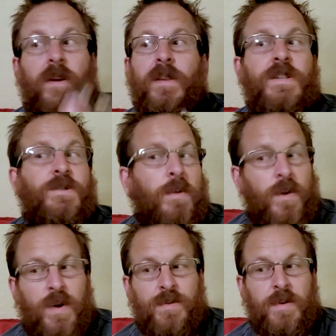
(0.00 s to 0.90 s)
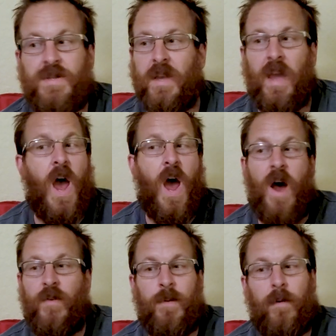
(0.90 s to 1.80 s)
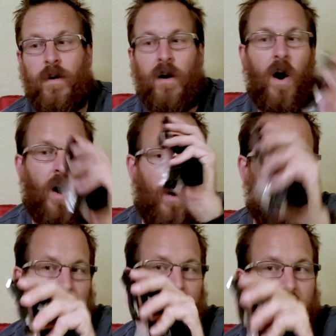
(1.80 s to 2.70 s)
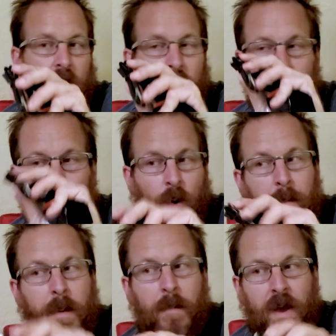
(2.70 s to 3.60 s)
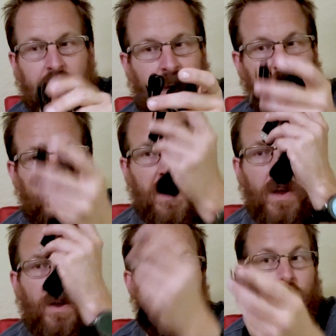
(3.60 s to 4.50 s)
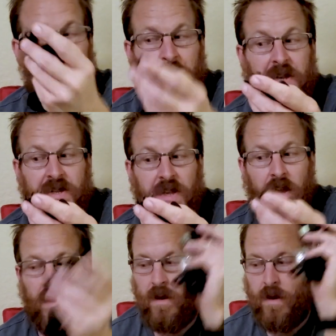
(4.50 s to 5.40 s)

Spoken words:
Needs to be USB-C. All you equipment manufacturers, USB-C.